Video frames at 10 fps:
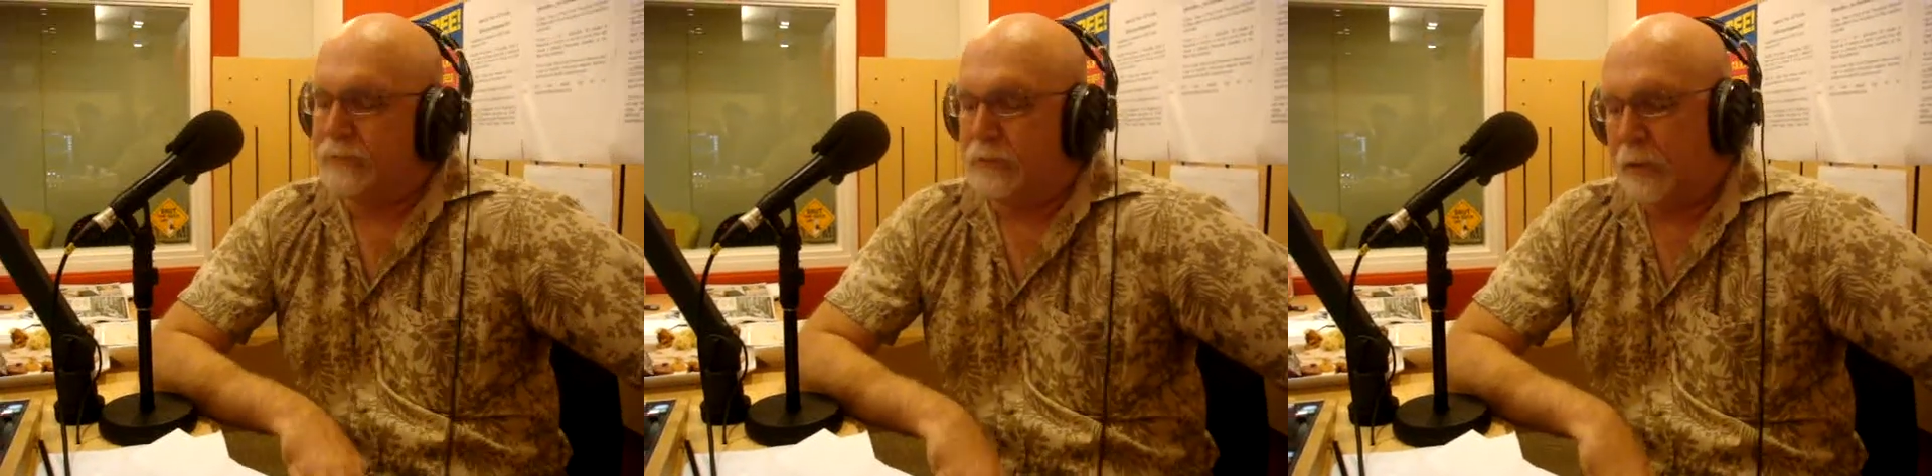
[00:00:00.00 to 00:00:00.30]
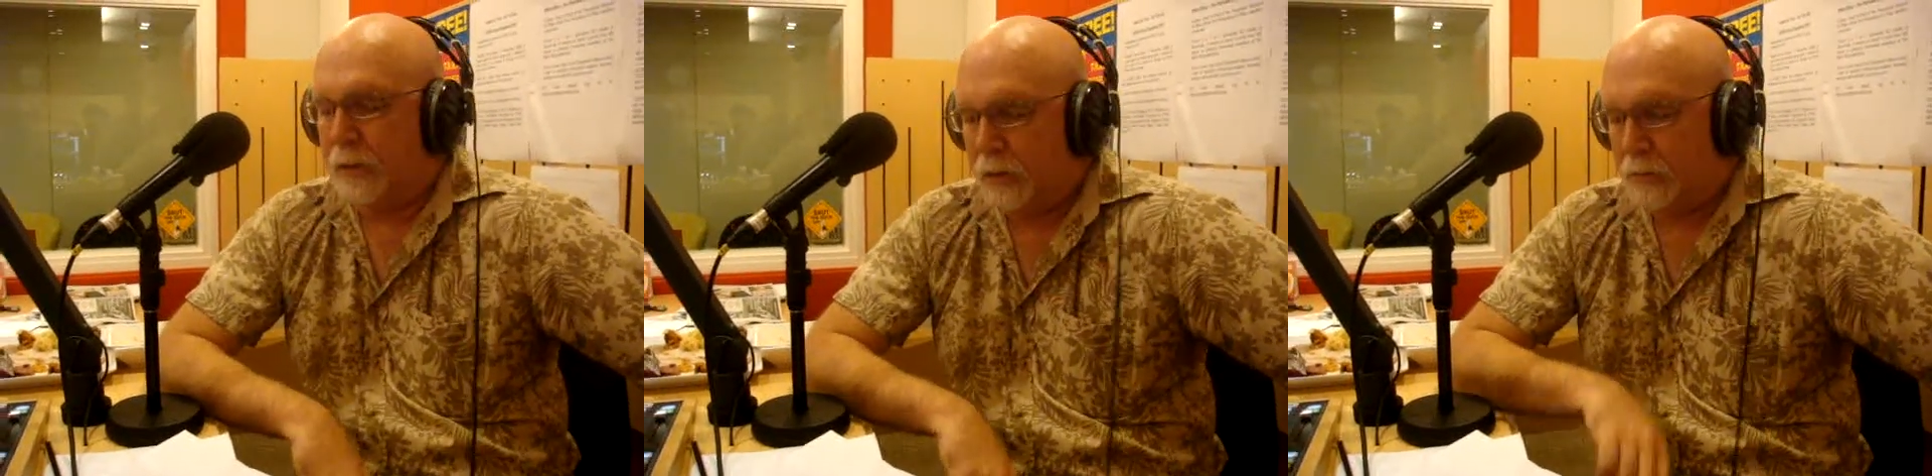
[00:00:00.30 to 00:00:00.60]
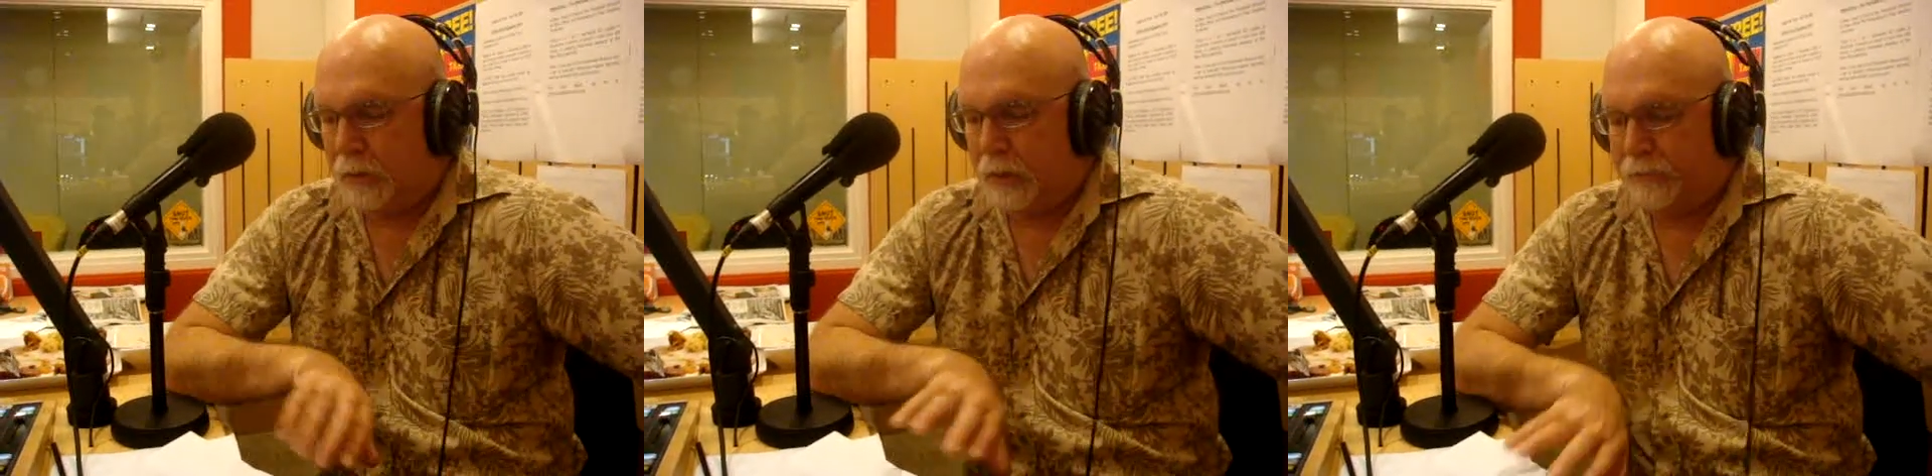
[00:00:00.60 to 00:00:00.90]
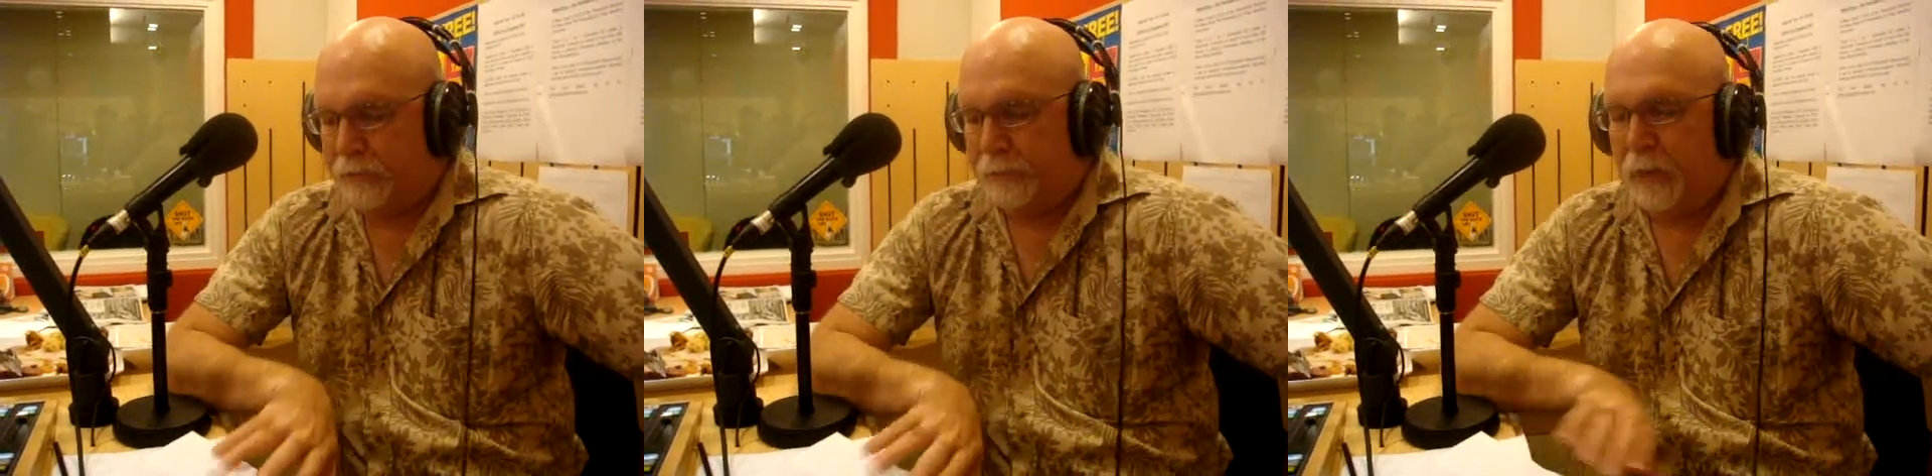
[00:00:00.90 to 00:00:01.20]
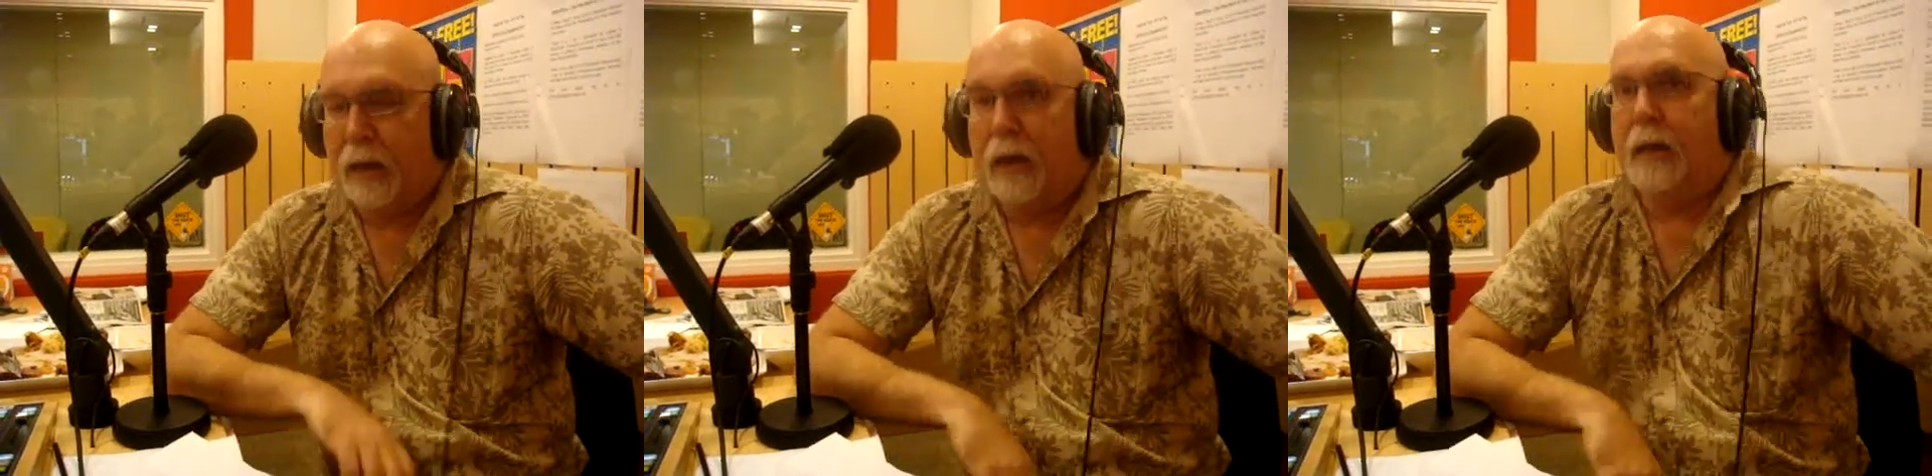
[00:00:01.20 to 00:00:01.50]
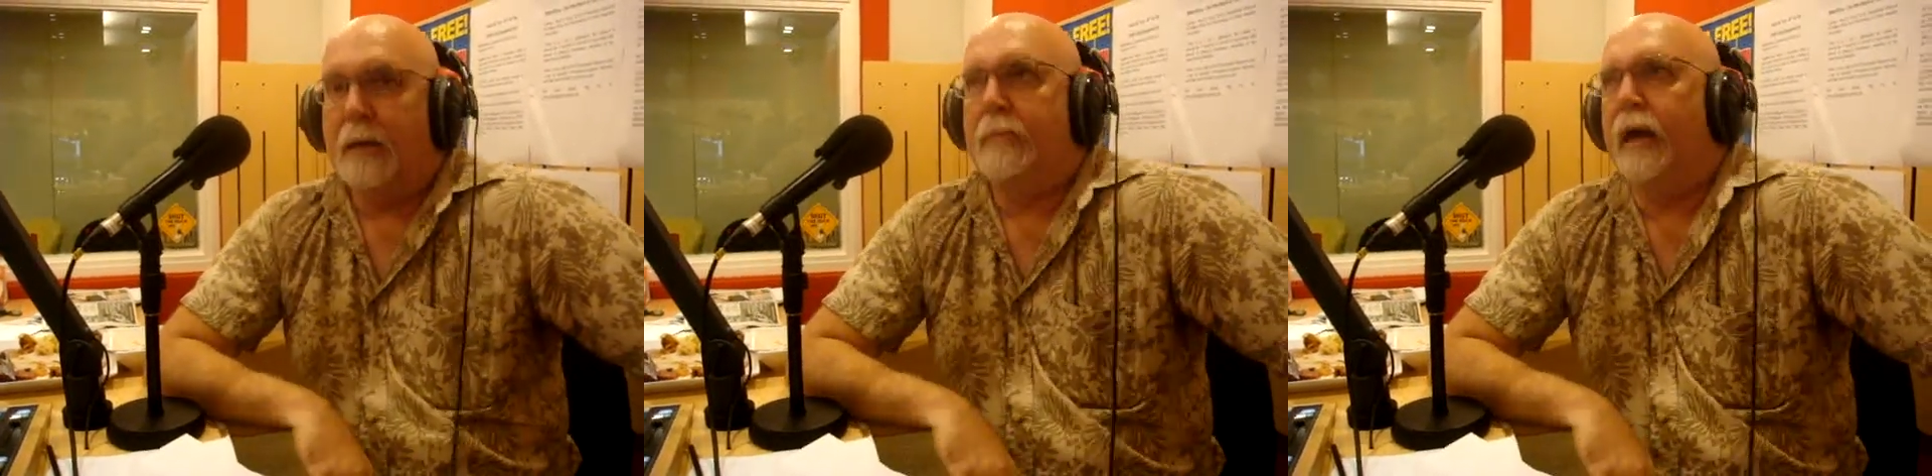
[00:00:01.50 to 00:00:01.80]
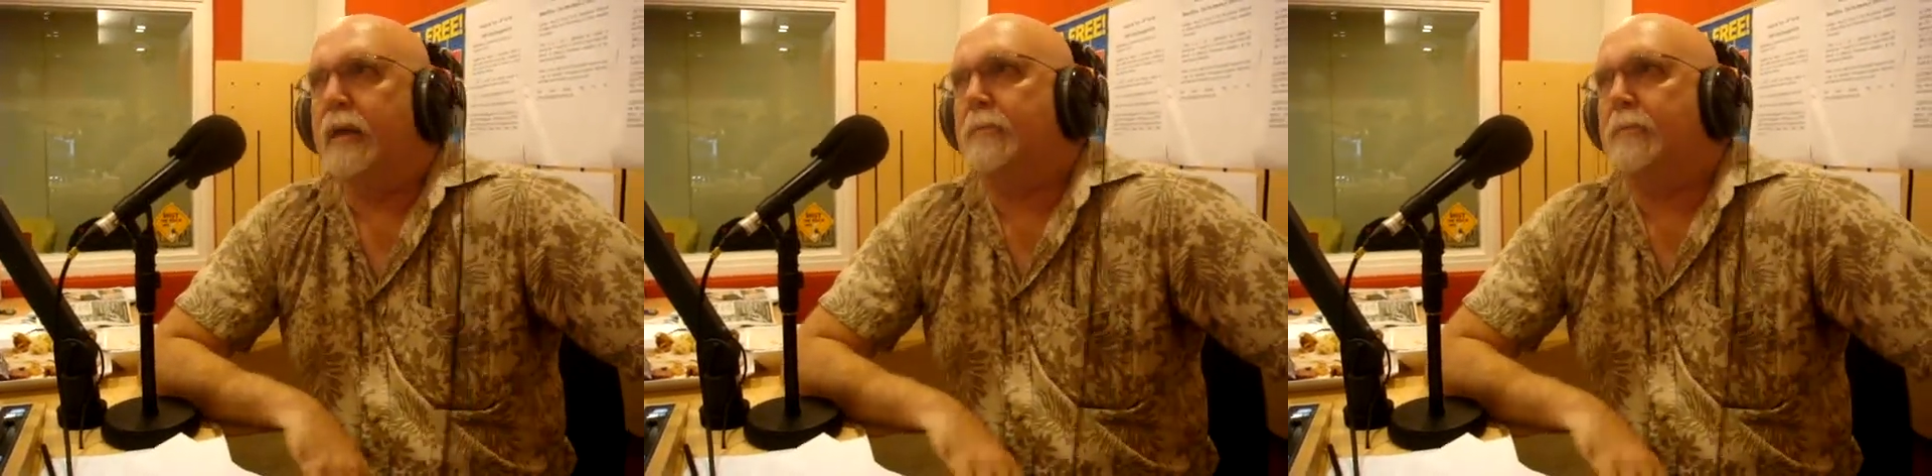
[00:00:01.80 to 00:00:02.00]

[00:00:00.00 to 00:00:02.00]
chefs around or whatever and